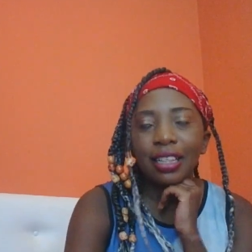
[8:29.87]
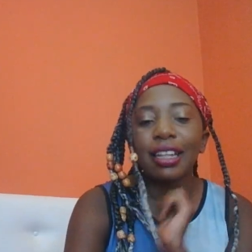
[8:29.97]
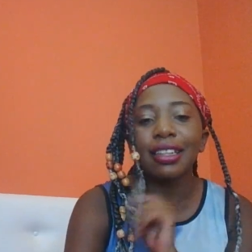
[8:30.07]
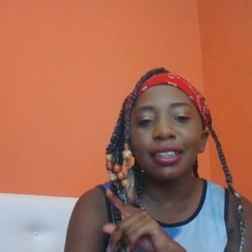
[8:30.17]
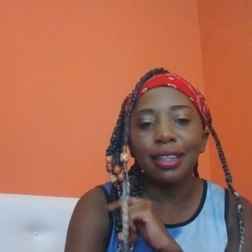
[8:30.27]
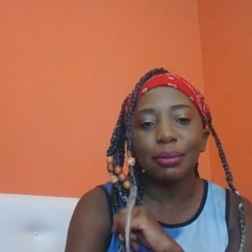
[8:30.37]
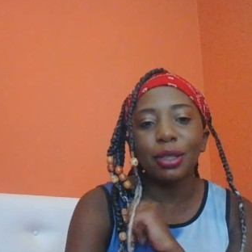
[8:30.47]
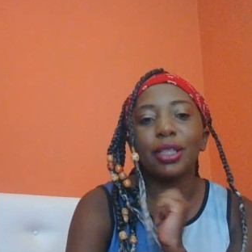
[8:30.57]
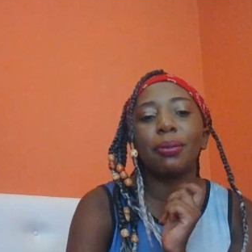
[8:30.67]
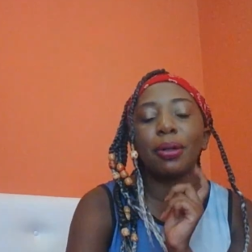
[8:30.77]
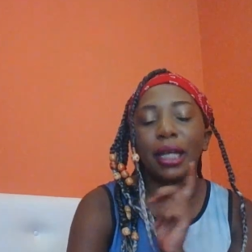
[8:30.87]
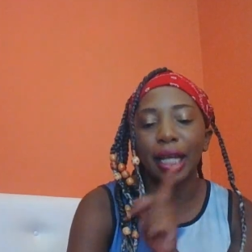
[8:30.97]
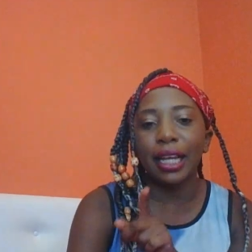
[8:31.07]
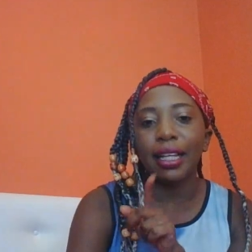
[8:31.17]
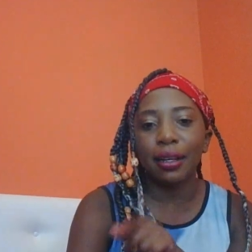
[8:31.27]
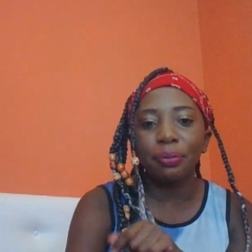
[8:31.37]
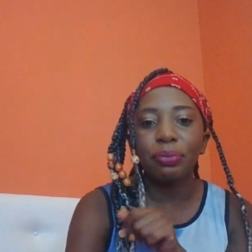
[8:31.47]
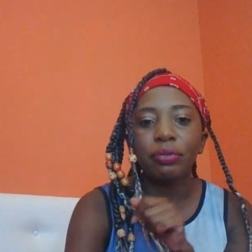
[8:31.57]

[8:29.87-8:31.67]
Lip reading: and this I'm talking about Kenya,